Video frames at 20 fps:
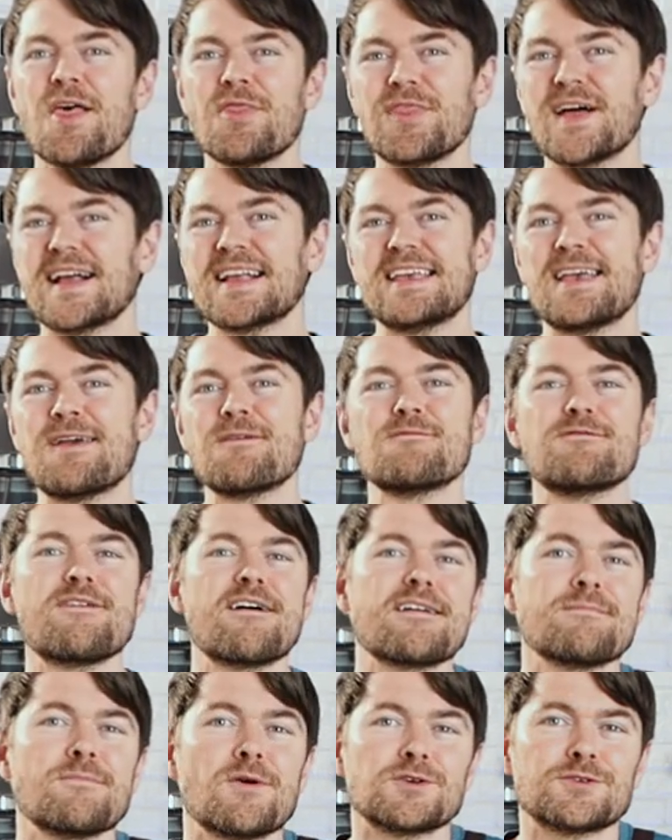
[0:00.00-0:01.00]
Thank you
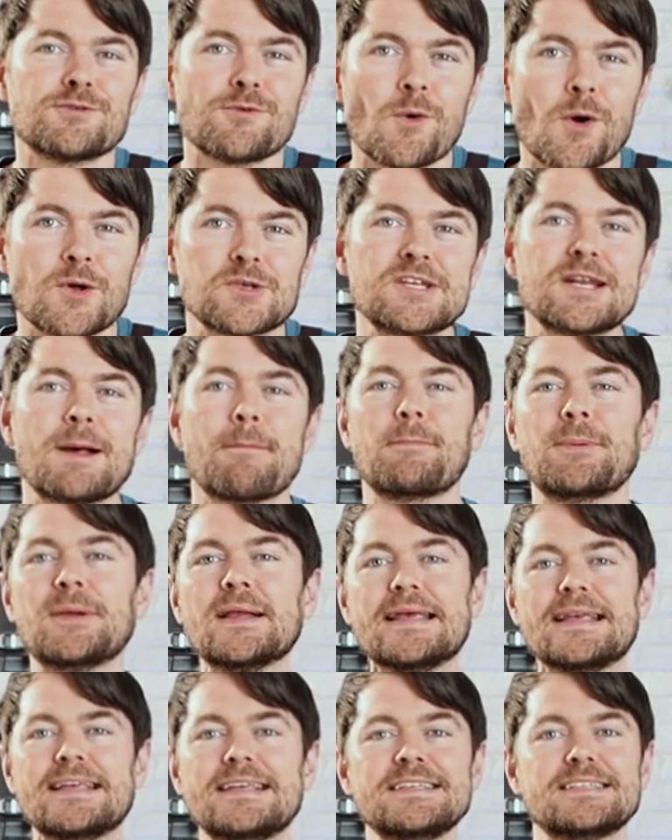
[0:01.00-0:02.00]
very much for watching, and
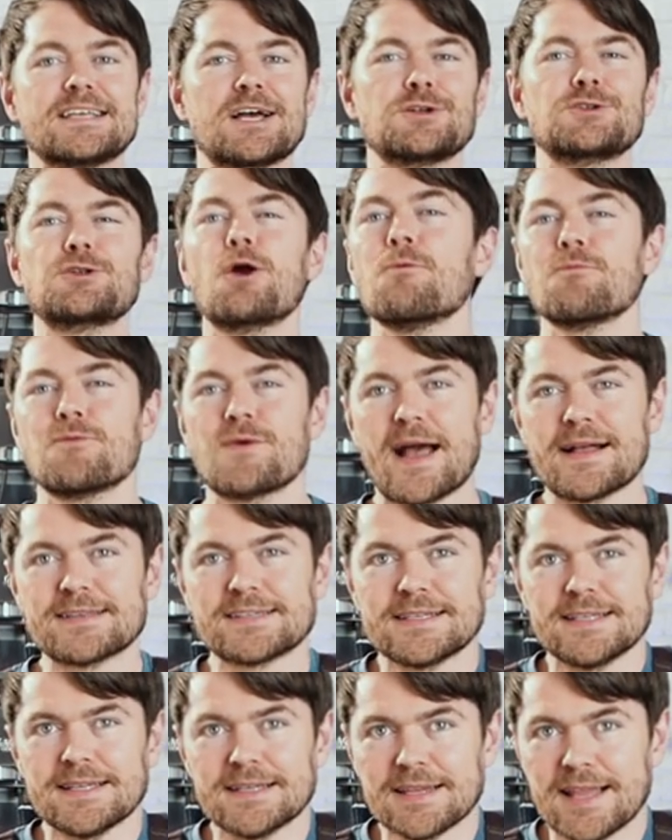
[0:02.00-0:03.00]
please don't forget
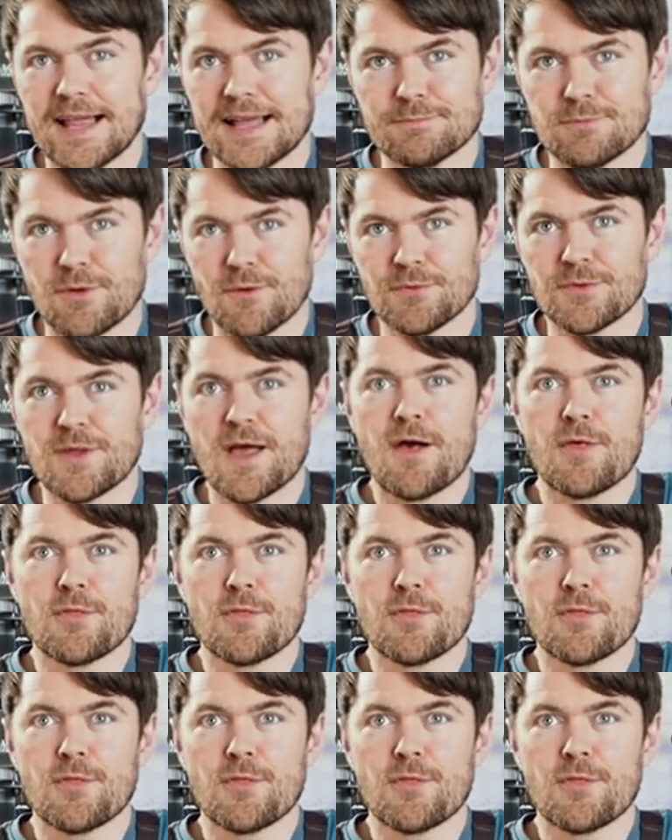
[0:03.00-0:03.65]
to click the like button.